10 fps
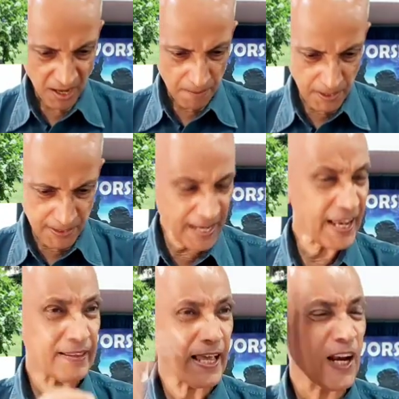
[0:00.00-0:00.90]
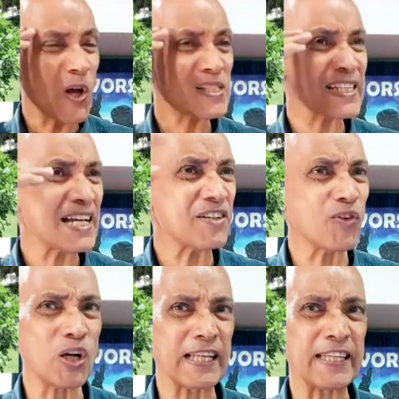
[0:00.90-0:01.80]
But they lost sight of
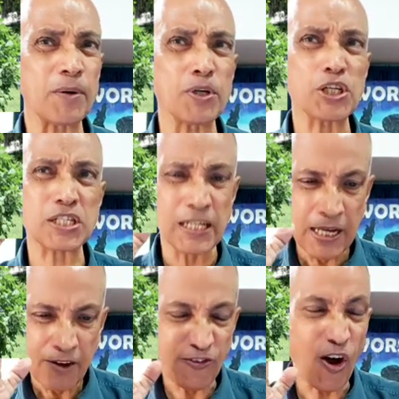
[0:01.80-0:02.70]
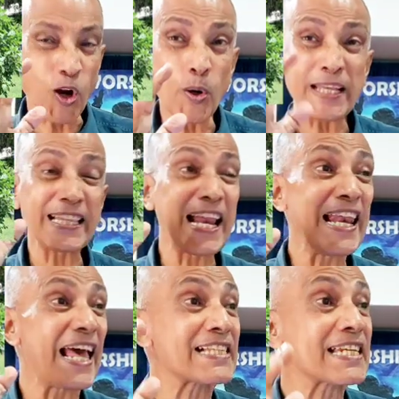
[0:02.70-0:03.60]
all that. They were just following the
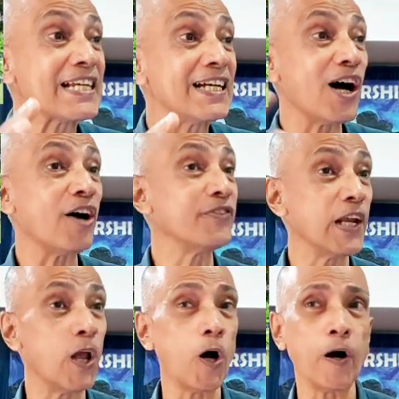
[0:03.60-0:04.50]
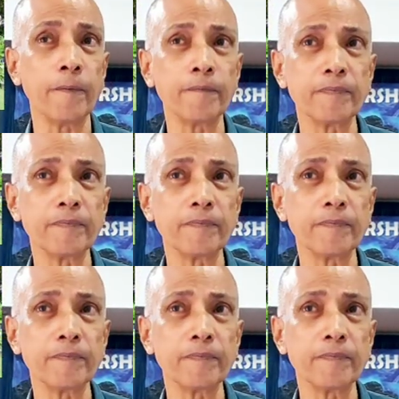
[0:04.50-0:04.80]
letter of the law.